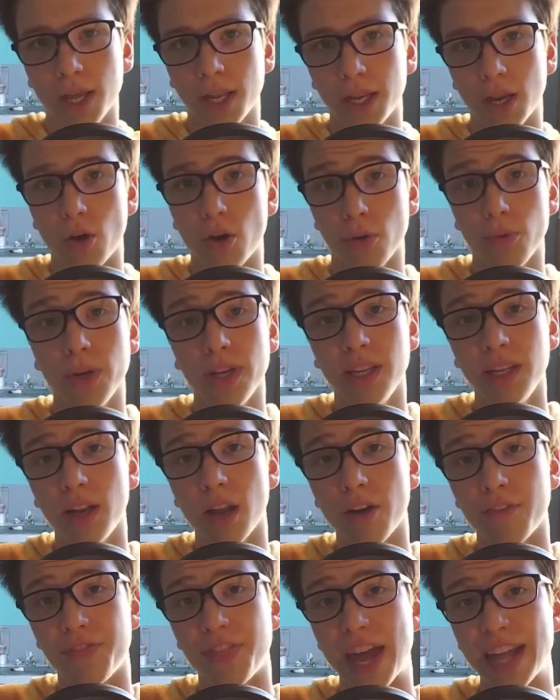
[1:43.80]
I really
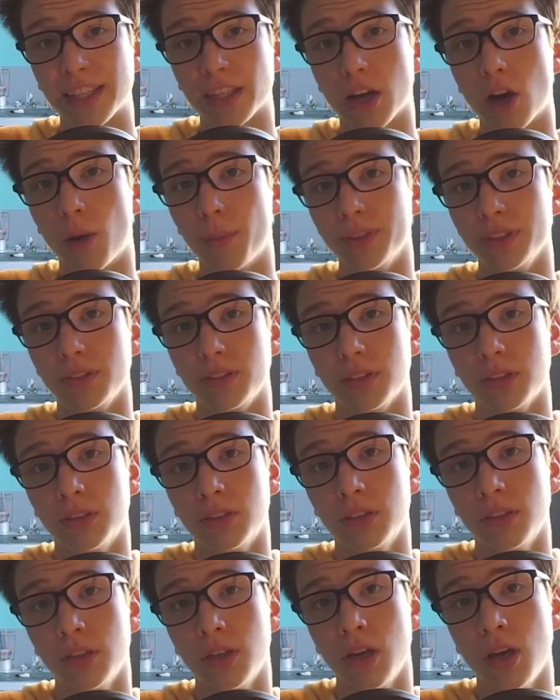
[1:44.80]
love that comment.
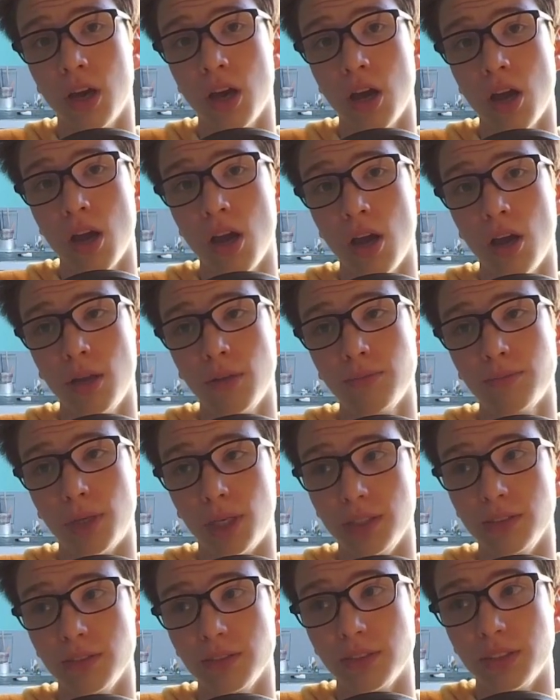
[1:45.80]

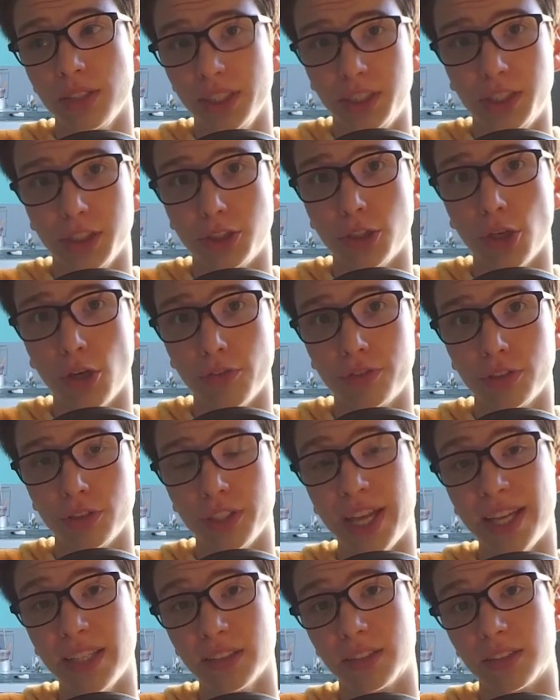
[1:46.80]
But it deserves an
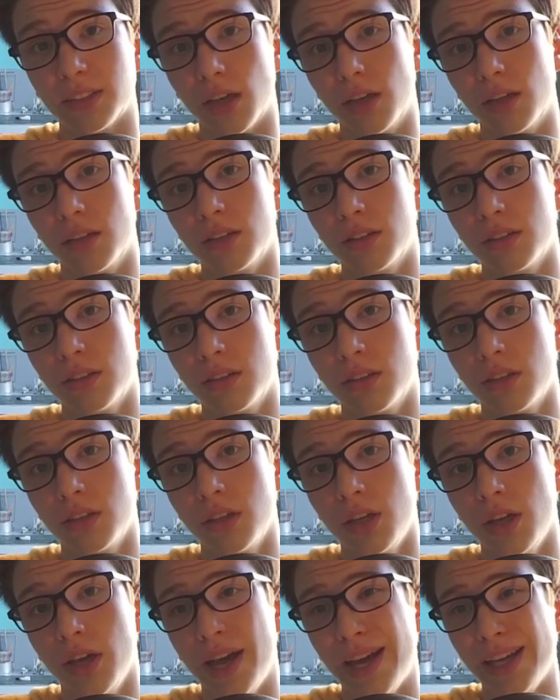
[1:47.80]
answer.
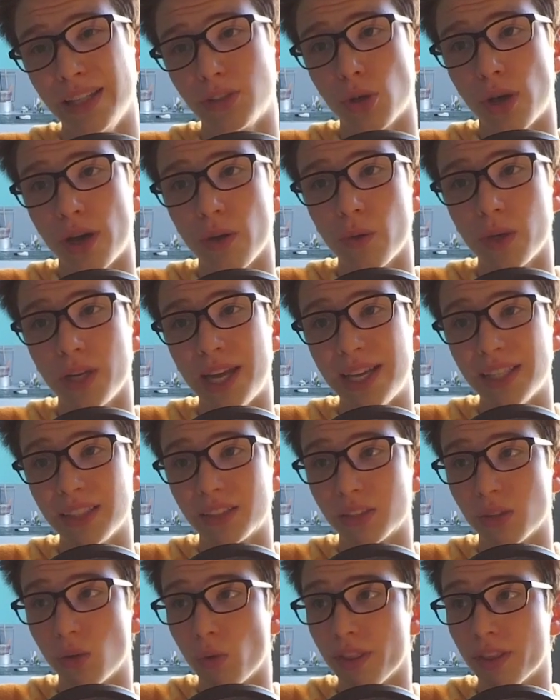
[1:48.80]
So I will
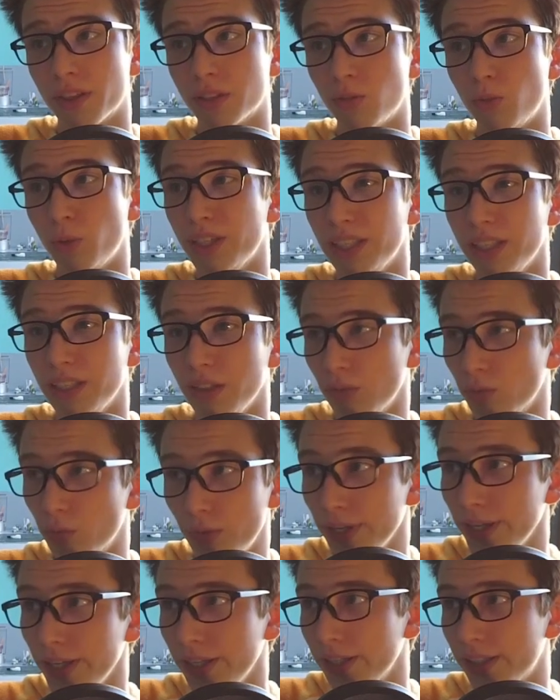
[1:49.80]
answer with a really,
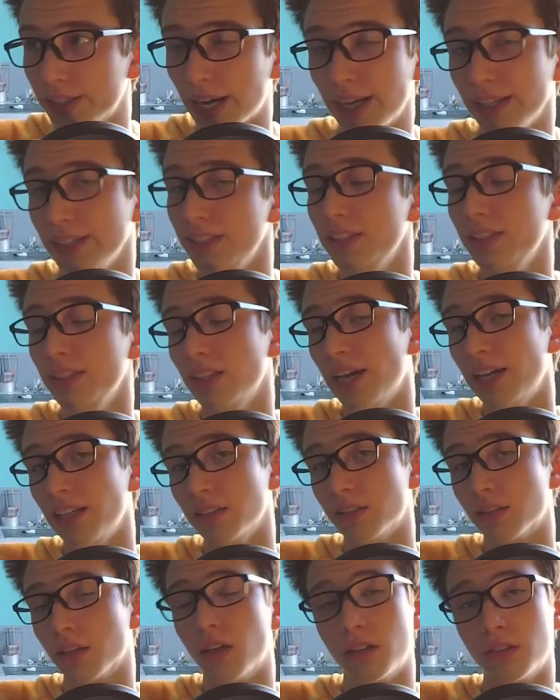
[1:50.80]
really tiny
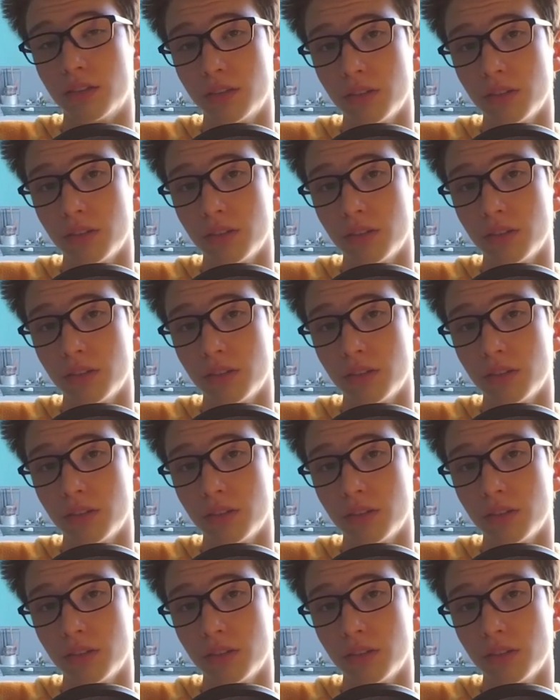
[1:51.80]
answer.